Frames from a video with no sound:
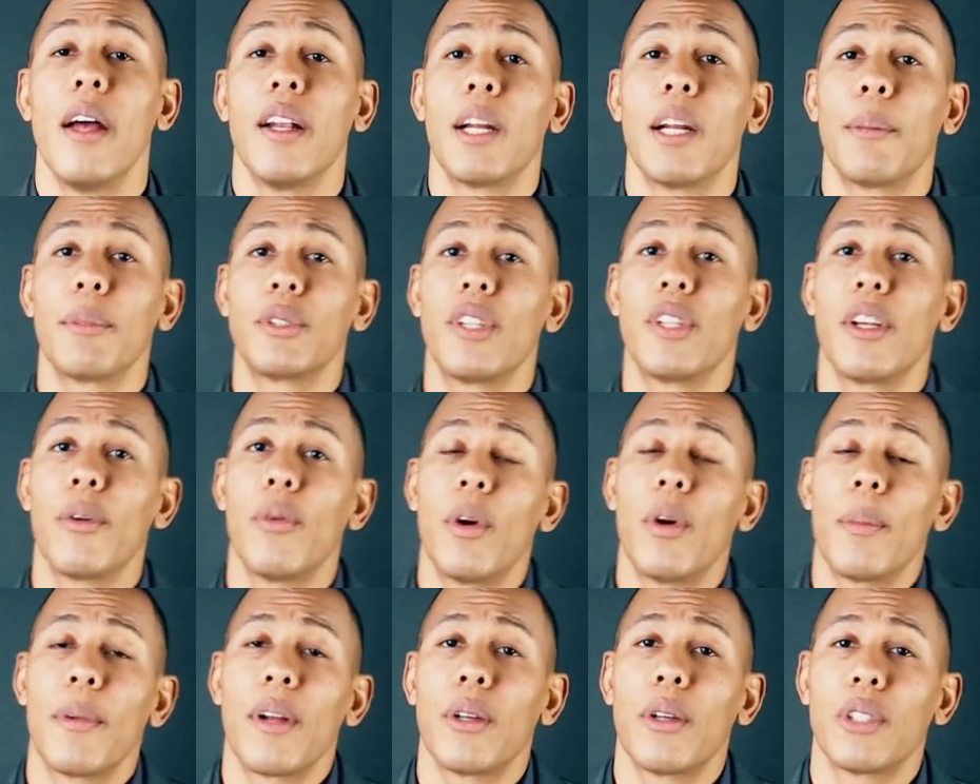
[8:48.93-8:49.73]
Number three,
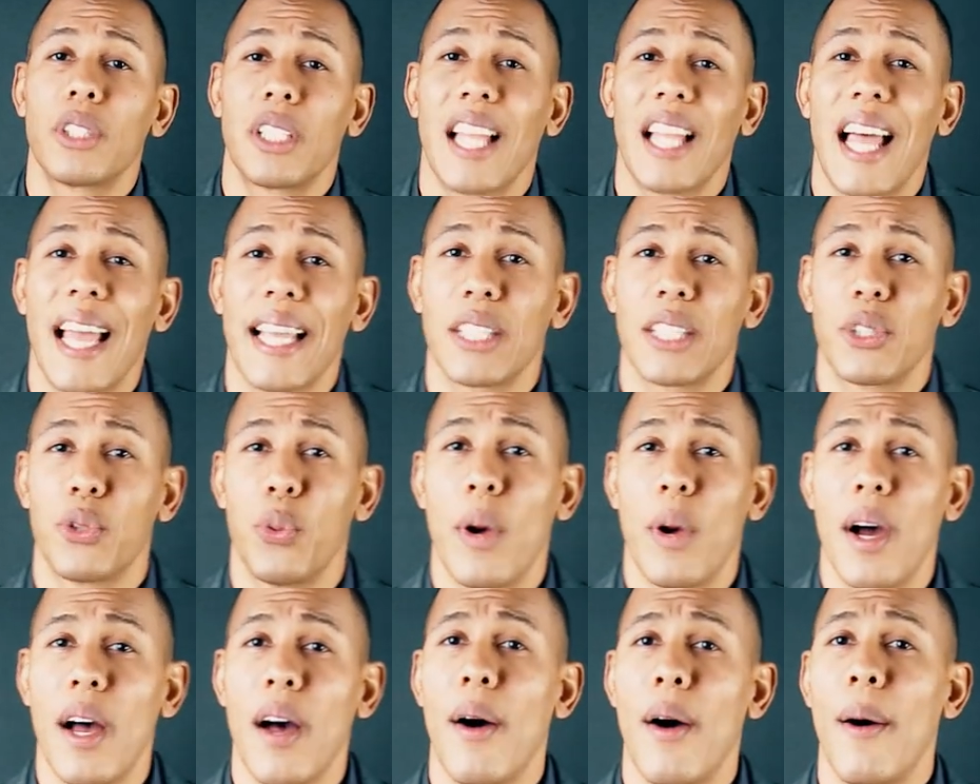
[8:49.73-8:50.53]
women else like as
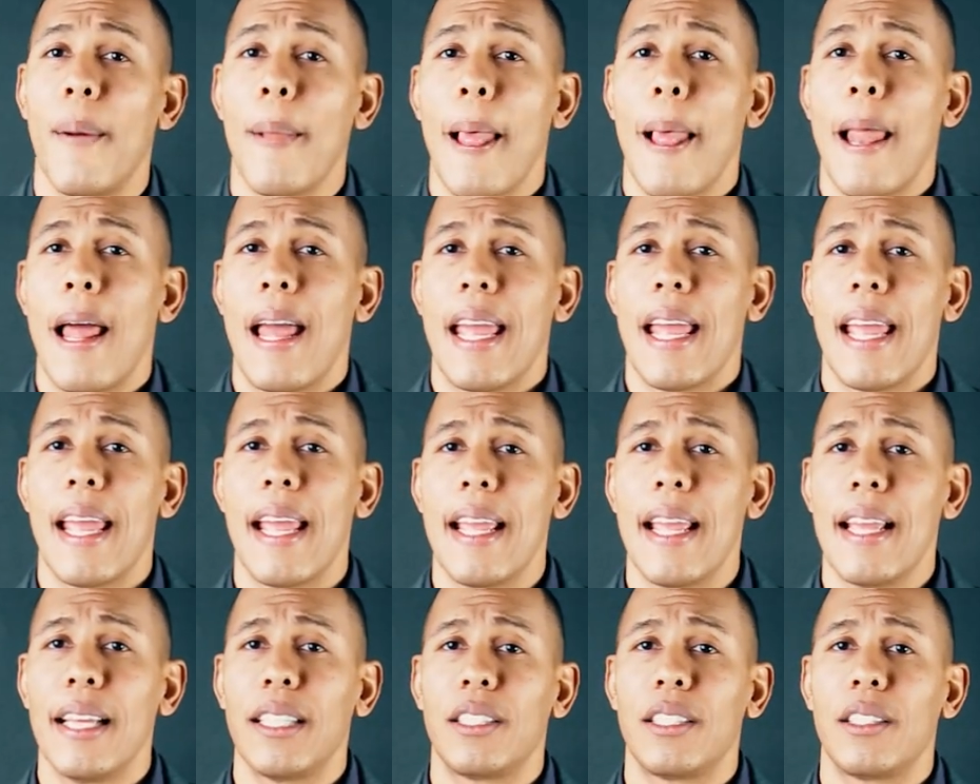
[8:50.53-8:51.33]
well
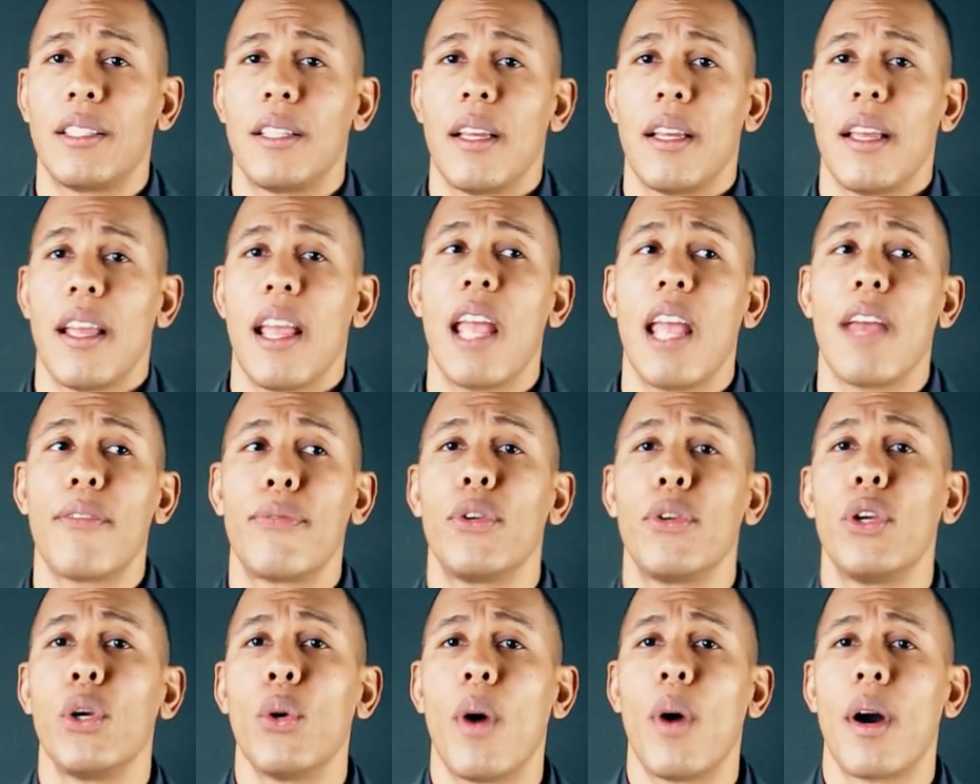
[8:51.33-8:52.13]
is
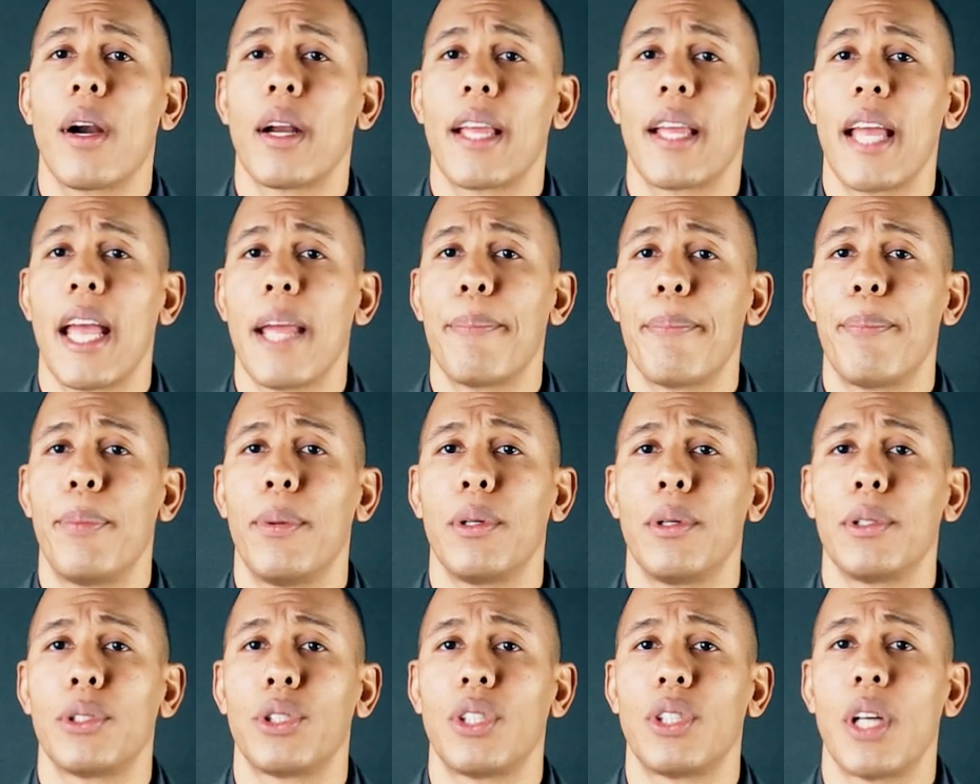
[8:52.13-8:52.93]
if you are
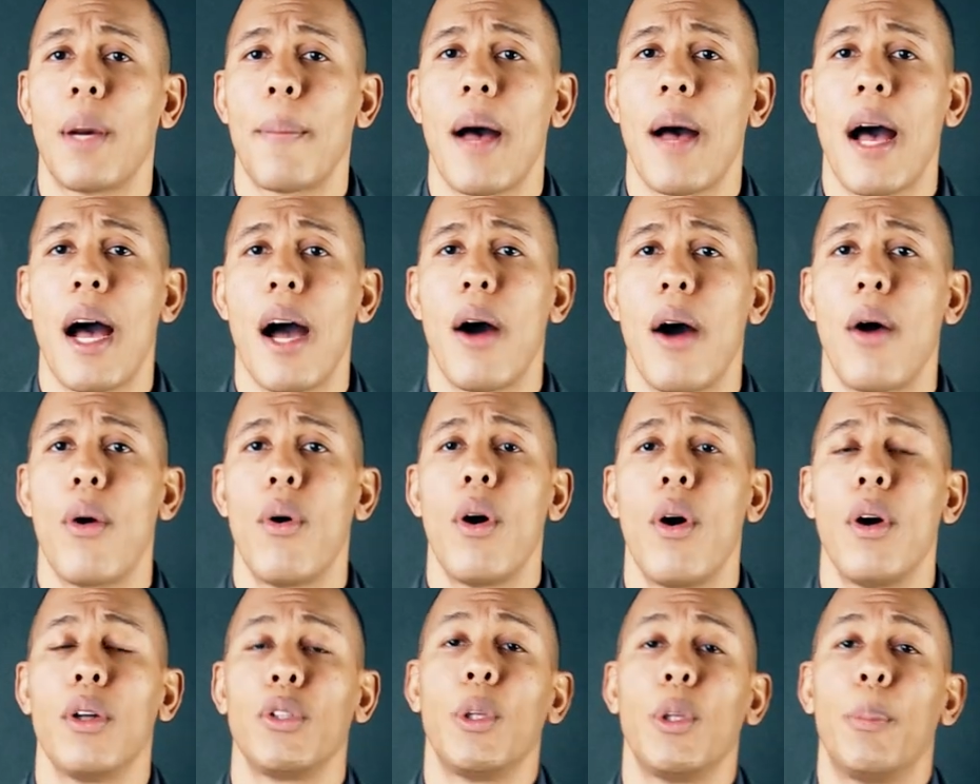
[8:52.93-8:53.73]
capable
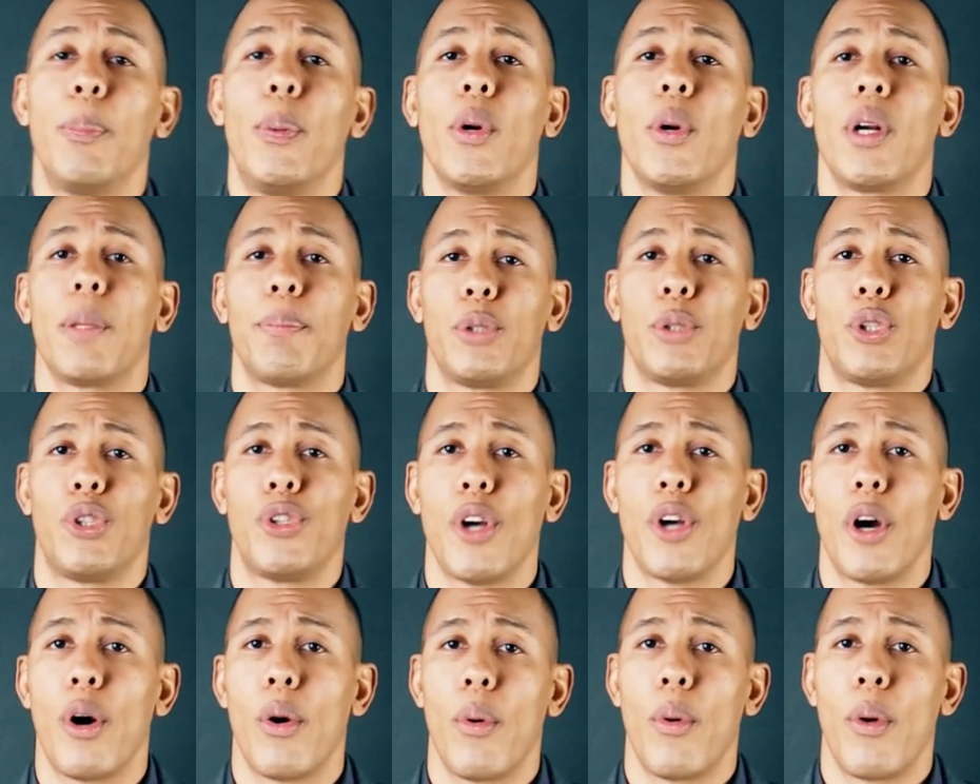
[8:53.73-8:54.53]
somehow to put up a
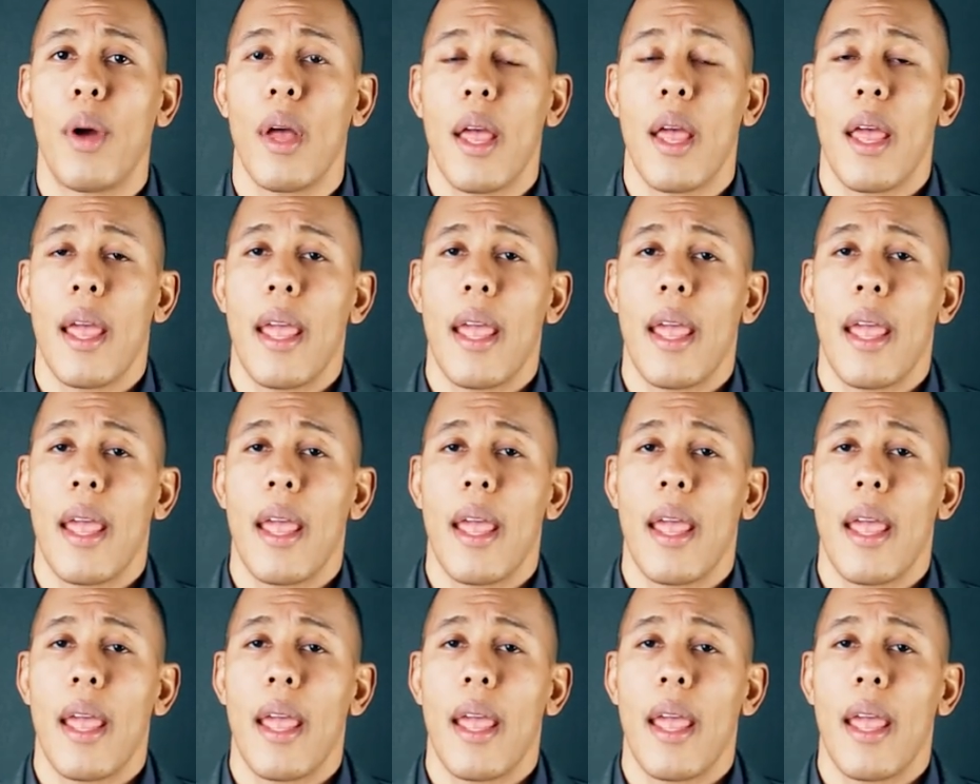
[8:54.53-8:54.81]
show.